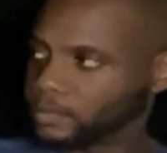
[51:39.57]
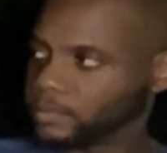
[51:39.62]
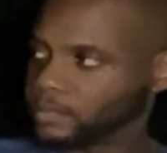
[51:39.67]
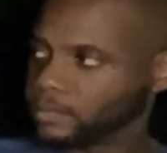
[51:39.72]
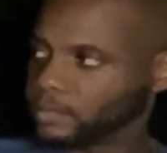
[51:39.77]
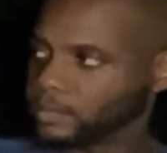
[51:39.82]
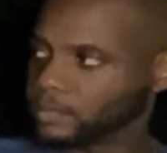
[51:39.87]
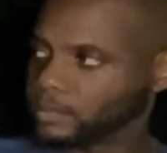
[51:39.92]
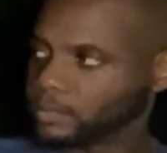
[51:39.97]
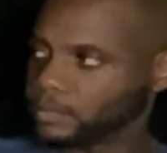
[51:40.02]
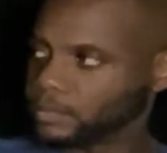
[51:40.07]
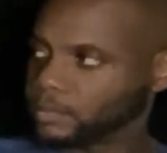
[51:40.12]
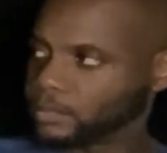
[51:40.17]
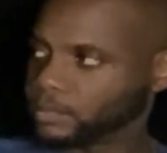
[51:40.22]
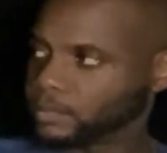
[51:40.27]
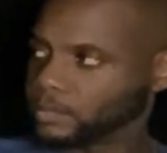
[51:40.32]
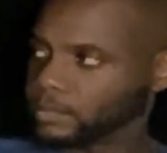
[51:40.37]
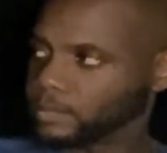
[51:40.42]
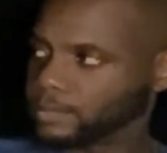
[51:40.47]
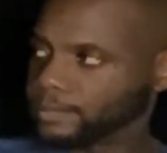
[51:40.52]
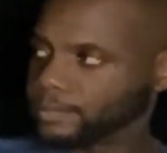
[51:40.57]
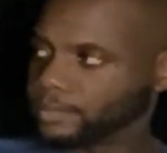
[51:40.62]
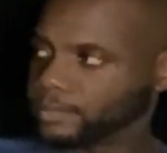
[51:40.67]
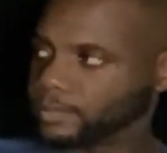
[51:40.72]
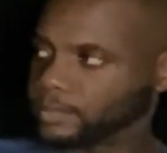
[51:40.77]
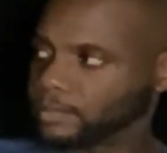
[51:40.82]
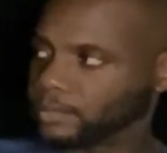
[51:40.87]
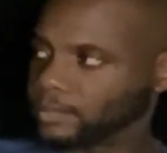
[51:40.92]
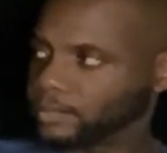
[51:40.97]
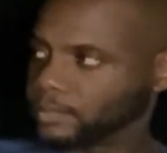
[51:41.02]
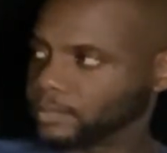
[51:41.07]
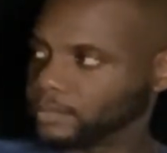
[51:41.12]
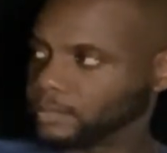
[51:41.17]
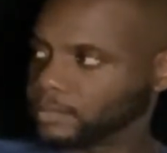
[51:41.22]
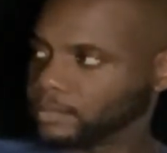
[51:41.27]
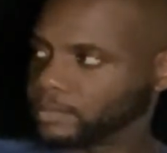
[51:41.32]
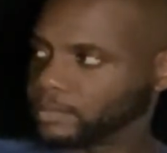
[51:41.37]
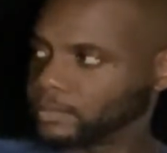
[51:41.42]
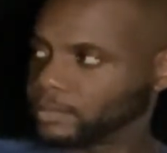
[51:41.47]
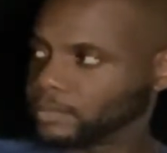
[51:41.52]

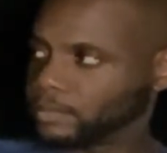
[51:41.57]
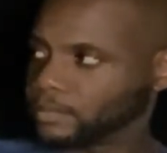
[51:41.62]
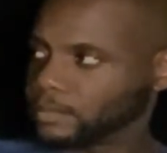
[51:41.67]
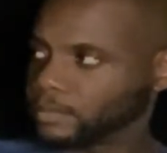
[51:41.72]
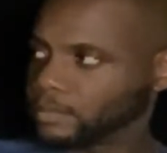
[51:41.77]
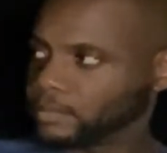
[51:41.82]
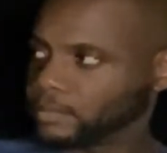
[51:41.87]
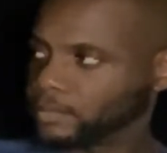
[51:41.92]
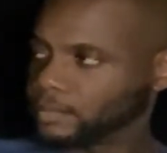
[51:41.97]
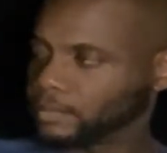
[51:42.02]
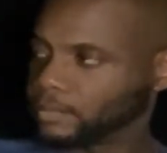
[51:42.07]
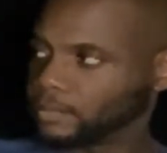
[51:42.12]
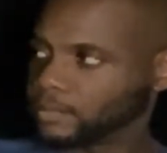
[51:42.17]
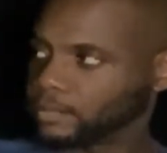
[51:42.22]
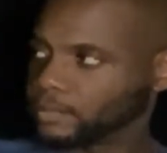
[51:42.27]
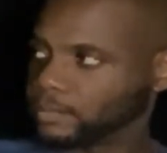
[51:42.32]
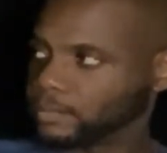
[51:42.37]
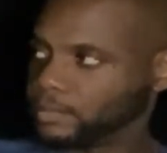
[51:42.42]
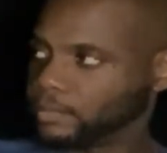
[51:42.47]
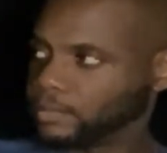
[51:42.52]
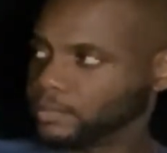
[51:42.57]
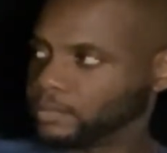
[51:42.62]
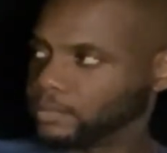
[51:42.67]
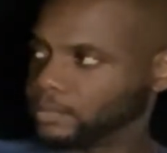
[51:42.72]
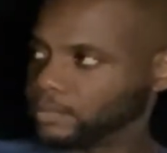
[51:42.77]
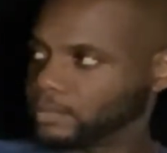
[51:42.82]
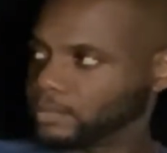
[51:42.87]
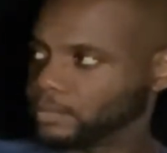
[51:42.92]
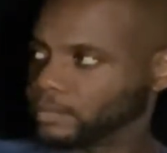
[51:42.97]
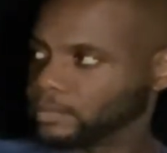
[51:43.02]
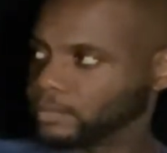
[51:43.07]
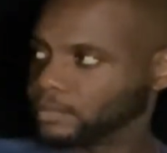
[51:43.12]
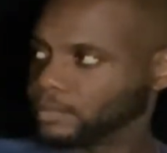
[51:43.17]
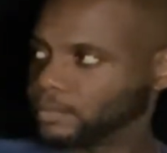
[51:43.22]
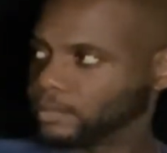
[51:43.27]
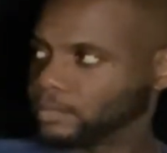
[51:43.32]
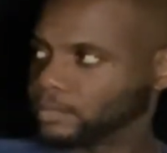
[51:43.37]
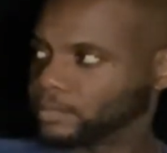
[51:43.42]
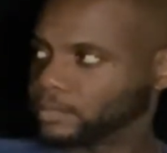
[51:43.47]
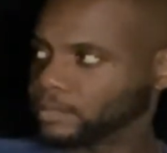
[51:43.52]

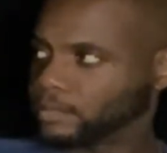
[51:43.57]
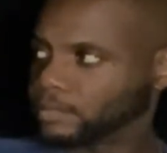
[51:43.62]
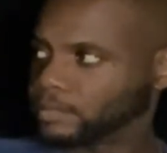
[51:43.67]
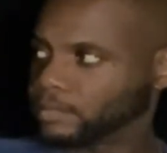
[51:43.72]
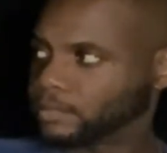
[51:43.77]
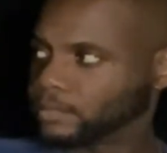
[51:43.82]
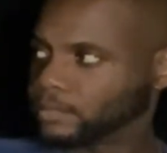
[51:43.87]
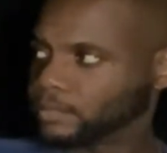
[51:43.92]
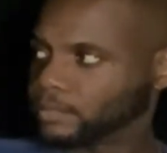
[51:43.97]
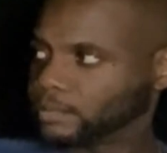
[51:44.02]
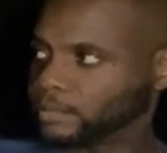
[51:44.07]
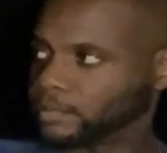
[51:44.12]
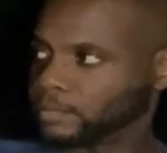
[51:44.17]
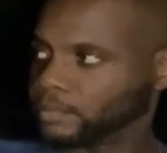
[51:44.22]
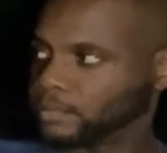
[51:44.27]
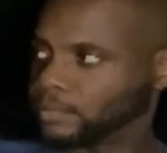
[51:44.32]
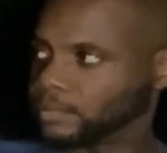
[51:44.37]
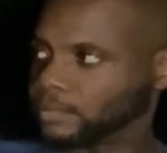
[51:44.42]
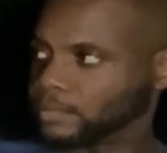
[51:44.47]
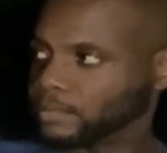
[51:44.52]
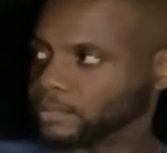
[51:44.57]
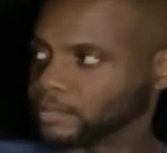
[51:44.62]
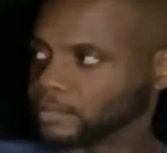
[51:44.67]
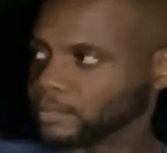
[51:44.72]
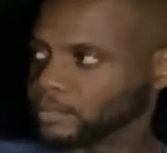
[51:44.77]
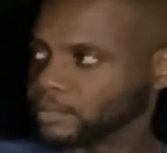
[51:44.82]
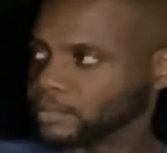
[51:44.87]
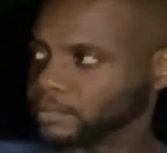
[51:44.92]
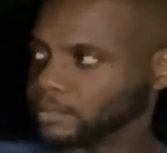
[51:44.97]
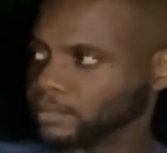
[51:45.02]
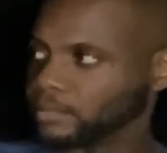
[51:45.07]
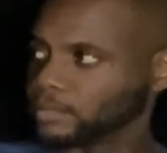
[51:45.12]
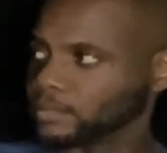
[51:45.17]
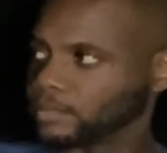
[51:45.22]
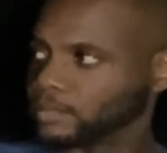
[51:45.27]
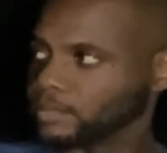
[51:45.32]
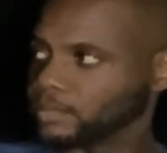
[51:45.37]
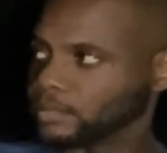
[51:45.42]
The person shown says nothing.